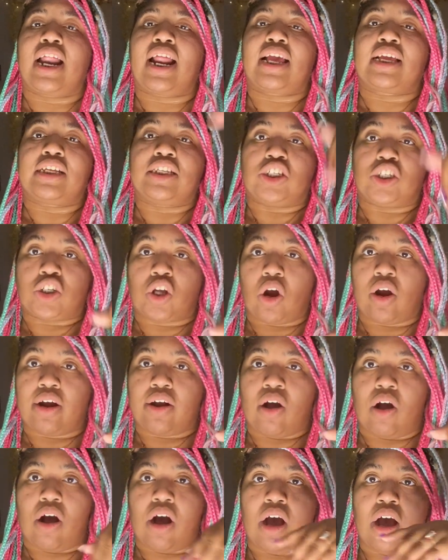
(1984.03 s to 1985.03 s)
I can
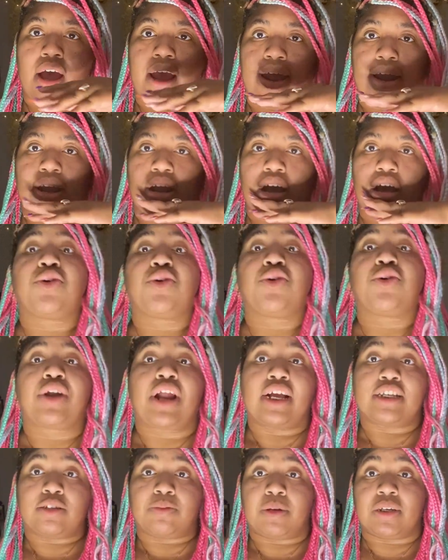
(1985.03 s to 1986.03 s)
start on You're
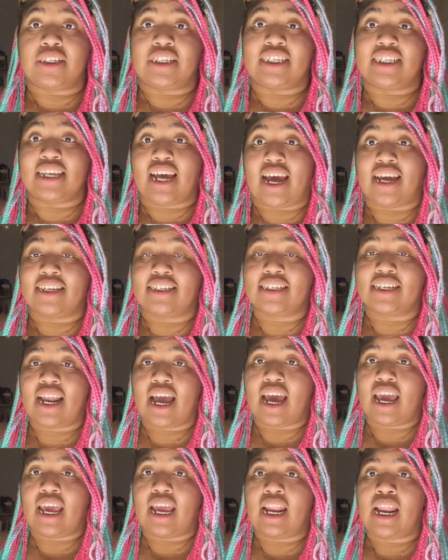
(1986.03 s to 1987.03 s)
Not Supposed to Die
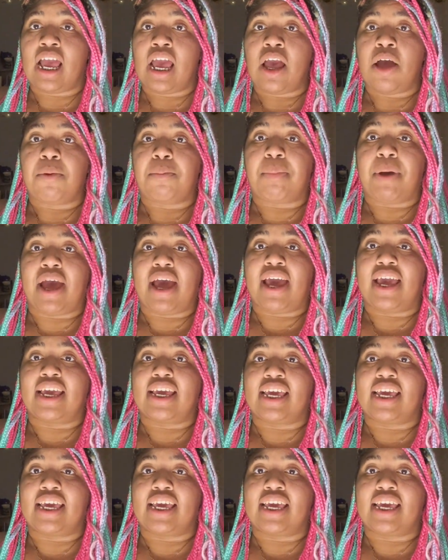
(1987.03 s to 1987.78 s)
Tonight by